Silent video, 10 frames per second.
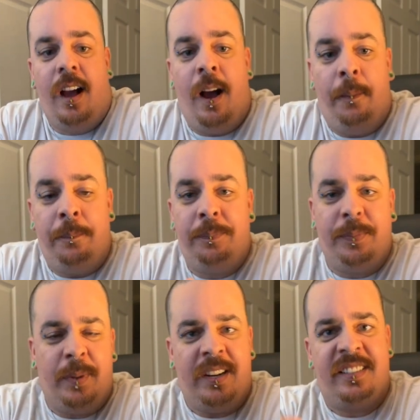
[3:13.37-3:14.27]

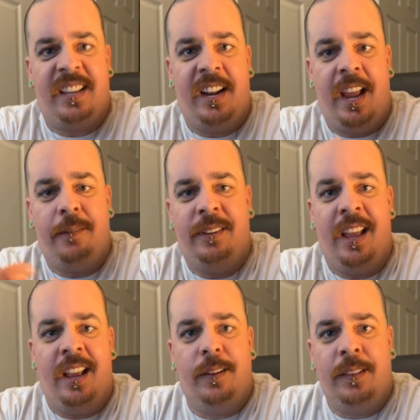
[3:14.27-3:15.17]
But instead of having
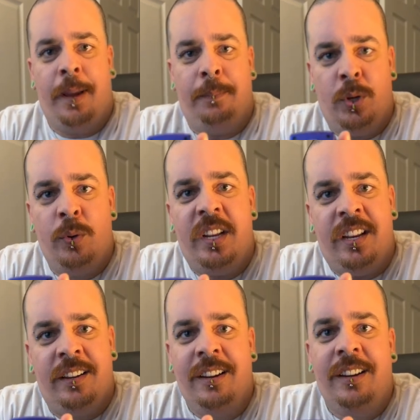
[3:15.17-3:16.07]
that
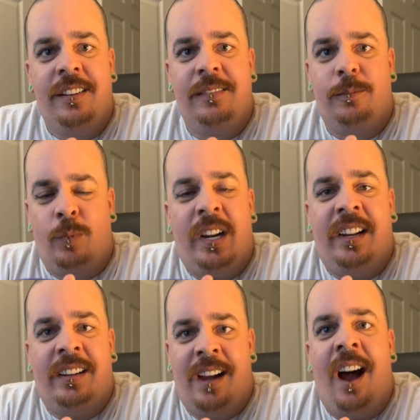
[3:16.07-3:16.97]
beauty
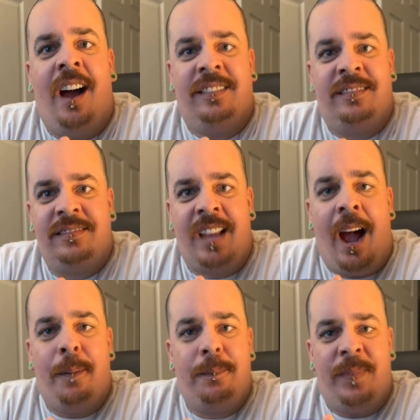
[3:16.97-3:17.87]
ring on
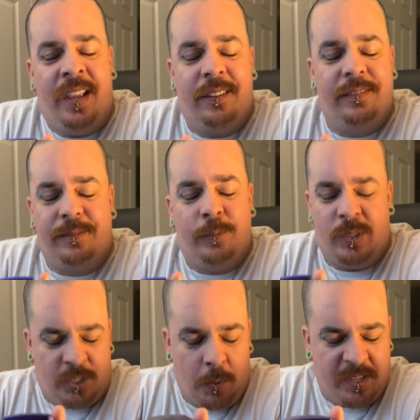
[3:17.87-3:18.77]
top that
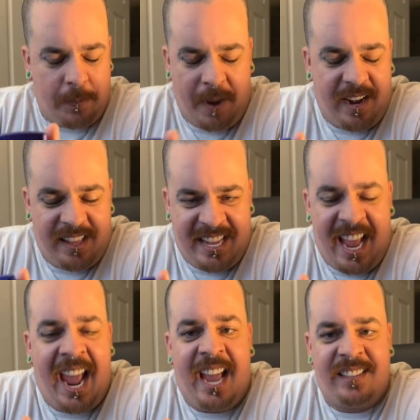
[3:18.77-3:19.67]
was always a pain in
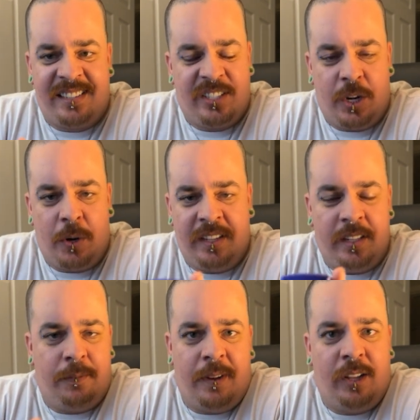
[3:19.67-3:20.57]
the ass because it
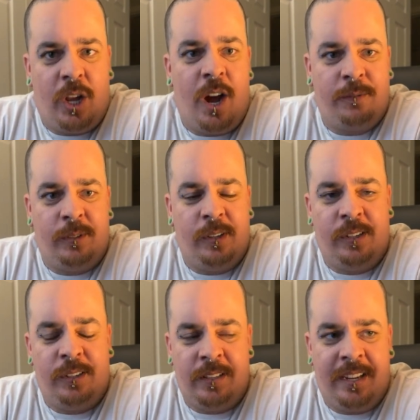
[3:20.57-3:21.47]
either fell off
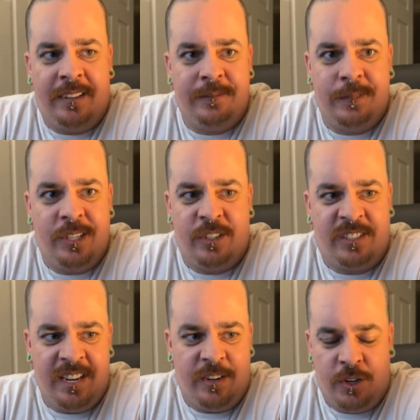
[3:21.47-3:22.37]
or like it
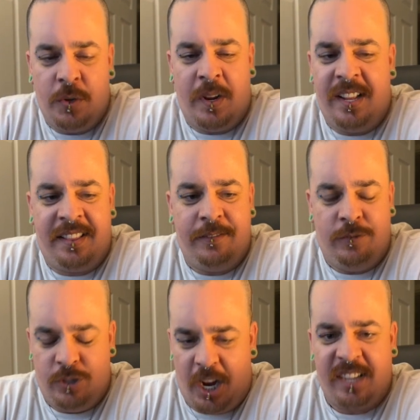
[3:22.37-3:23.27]
just didn't do
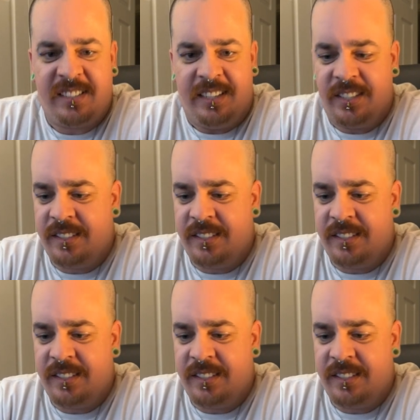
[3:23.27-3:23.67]
anything just.